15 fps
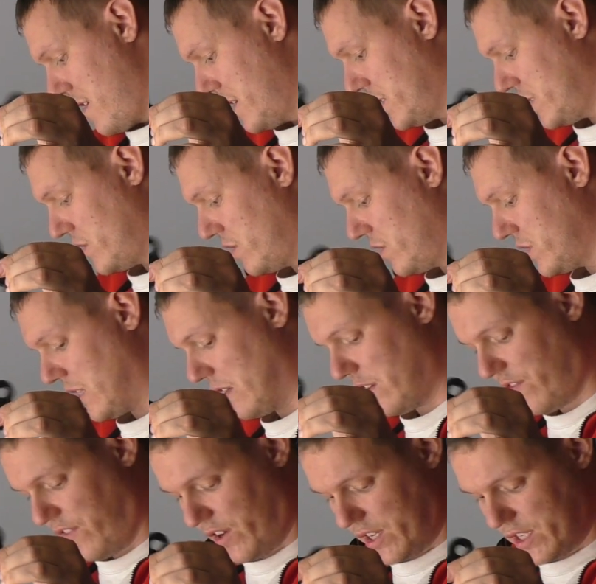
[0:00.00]
it slows down,
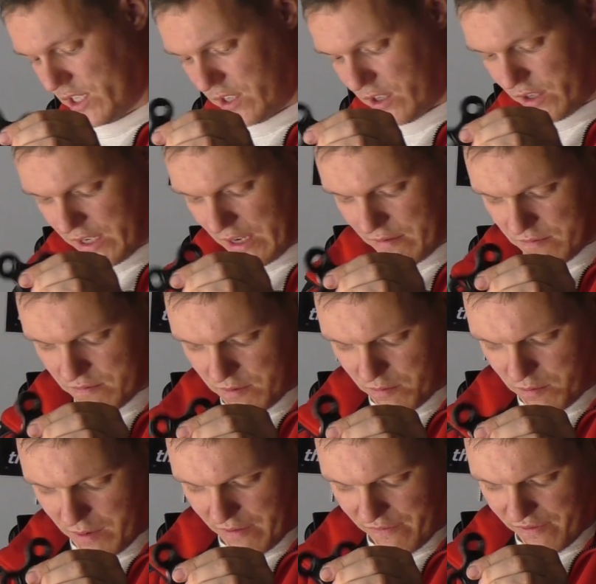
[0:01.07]
it's fucking slowed down. We
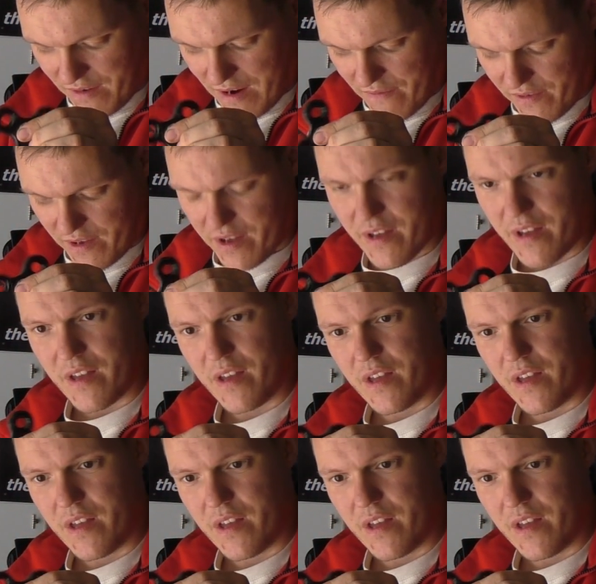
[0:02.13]
were waiting forever